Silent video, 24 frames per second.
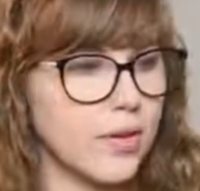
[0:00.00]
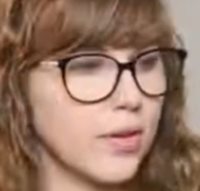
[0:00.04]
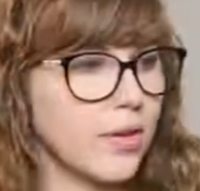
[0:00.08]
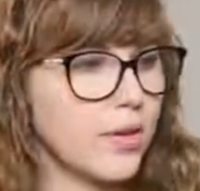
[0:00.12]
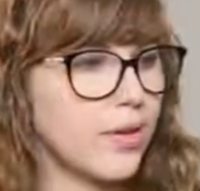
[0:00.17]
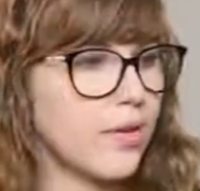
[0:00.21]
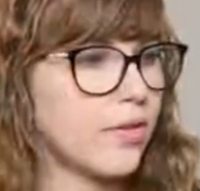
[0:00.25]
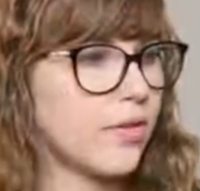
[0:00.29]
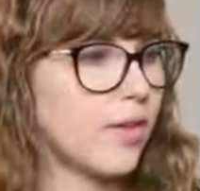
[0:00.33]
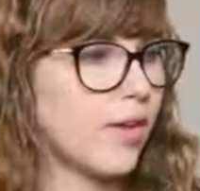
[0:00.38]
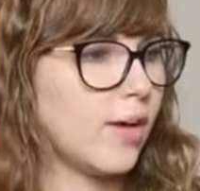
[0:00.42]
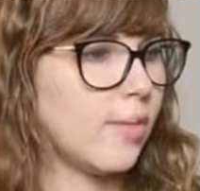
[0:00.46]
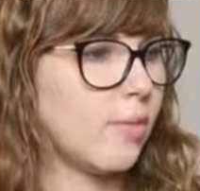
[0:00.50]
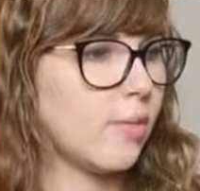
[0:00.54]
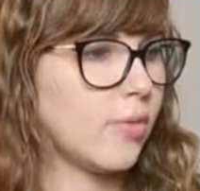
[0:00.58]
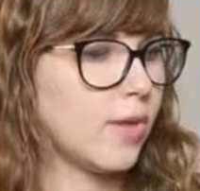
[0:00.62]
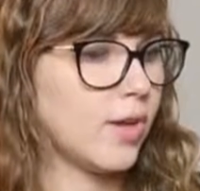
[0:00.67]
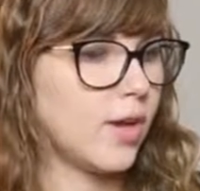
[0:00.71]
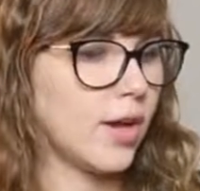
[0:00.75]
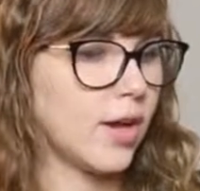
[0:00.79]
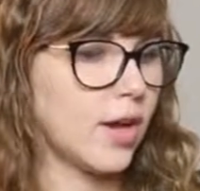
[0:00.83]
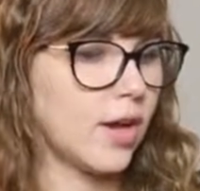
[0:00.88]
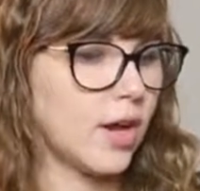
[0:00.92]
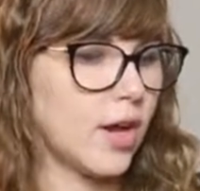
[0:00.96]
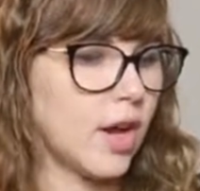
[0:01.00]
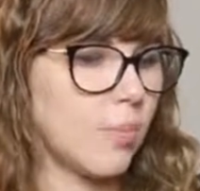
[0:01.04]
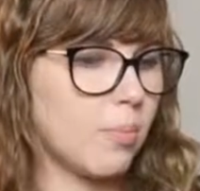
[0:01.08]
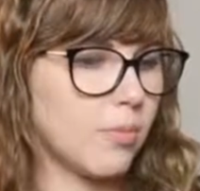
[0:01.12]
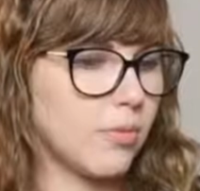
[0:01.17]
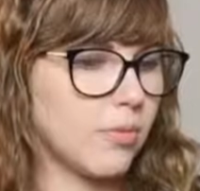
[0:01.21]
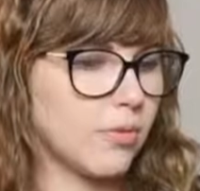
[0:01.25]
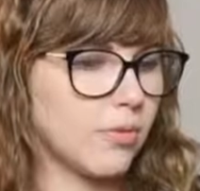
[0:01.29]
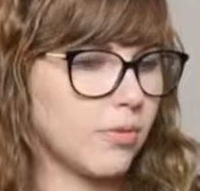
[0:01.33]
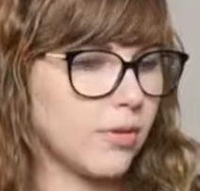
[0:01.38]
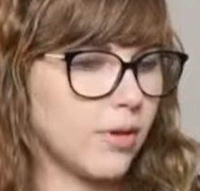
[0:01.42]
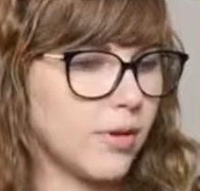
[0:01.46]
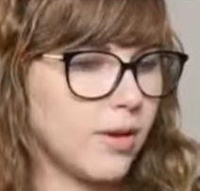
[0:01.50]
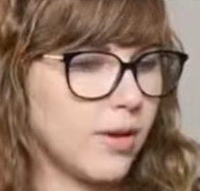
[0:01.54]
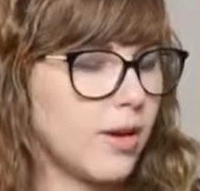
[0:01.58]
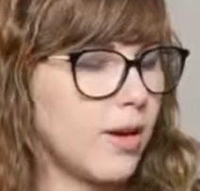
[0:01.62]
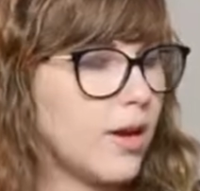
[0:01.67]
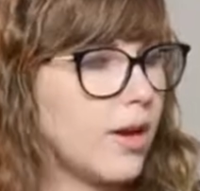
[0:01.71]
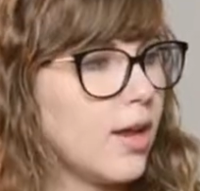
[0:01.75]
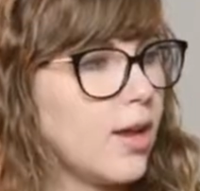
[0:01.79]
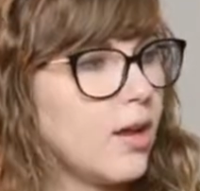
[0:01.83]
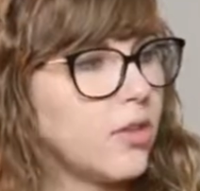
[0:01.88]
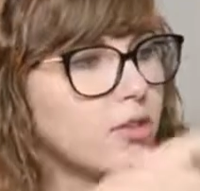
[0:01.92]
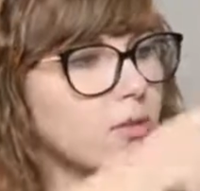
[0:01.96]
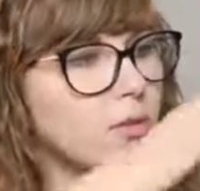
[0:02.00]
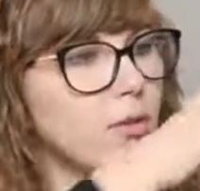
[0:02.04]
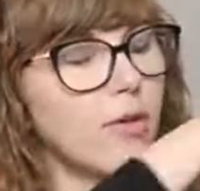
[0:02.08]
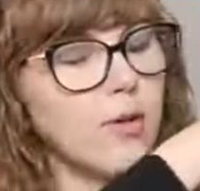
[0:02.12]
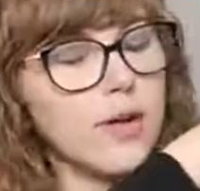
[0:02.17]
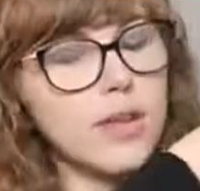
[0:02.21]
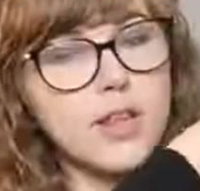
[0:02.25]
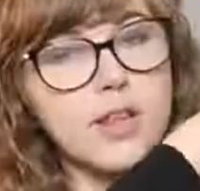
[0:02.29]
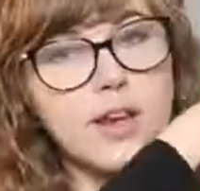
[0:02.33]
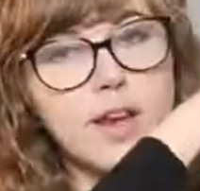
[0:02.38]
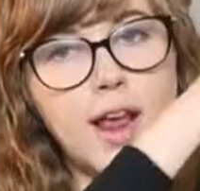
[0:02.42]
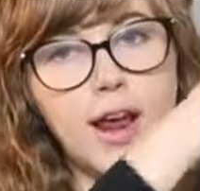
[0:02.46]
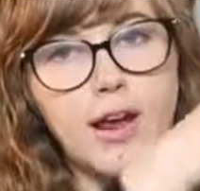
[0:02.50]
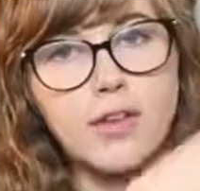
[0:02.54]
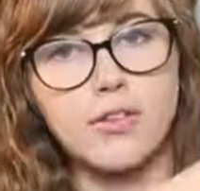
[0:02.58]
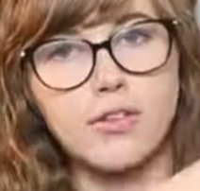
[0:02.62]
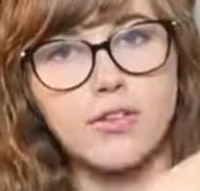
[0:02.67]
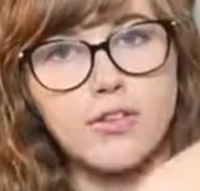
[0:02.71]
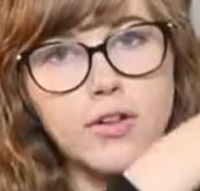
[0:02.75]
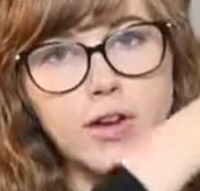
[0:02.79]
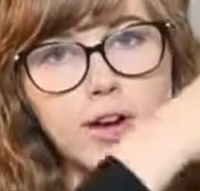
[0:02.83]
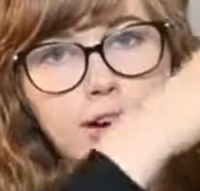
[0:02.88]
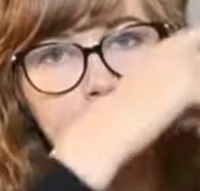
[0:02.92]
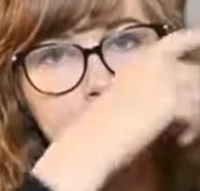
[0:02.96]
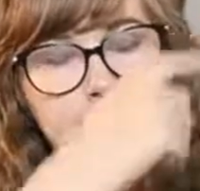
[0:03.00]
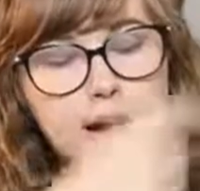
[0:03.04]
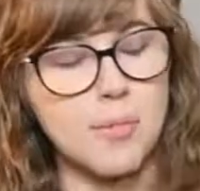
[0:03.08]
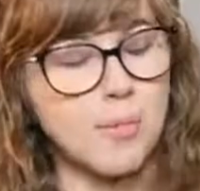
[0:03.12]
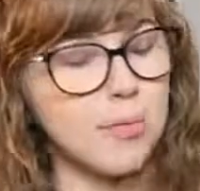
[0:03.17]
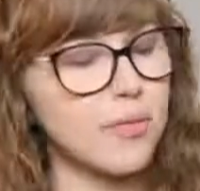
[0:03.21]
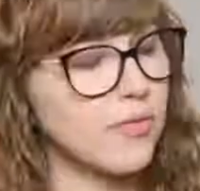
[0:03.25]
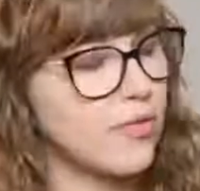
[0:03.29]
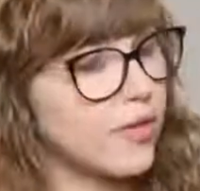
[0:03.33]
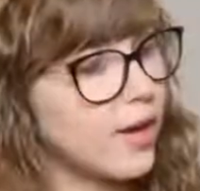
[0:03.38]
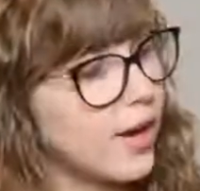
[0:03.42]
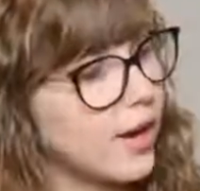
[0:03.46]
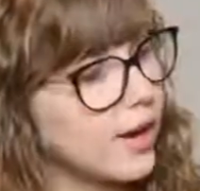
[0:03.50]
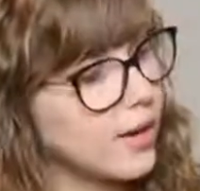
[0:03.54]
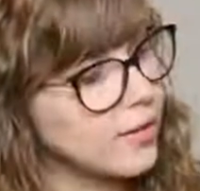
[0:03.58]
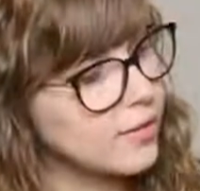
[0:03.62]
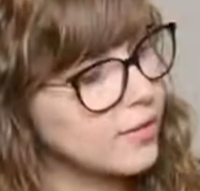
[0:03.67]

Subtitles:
Same thing, up a string. So we're going to do the next string, up a fret.